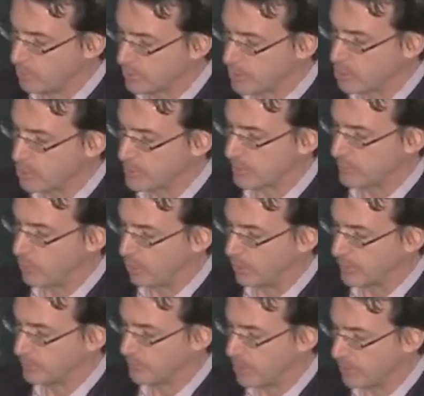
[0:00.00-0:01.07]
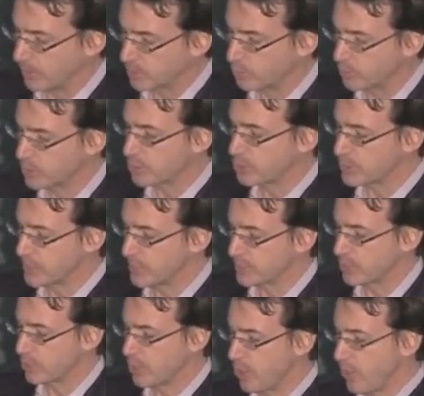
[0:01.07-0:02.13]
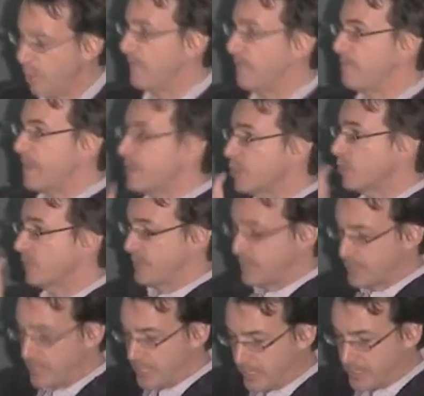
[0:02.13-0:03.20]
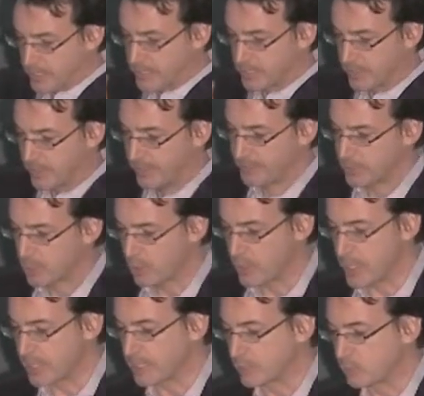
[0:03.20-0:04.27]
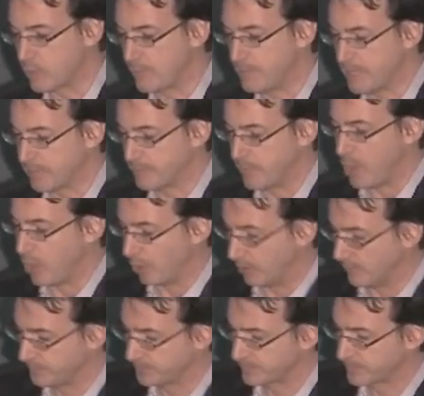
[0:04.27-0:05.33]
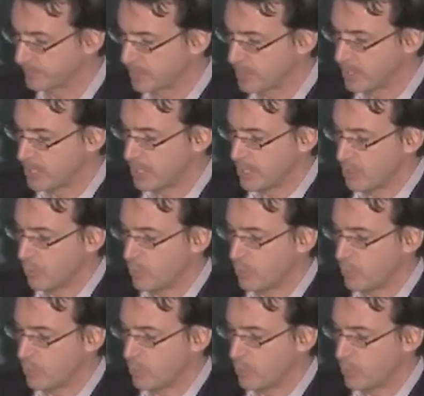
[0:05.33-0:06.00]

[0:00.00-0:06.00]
what we call multi-contact models, which consist of a bunch of sticks connected to a big ball.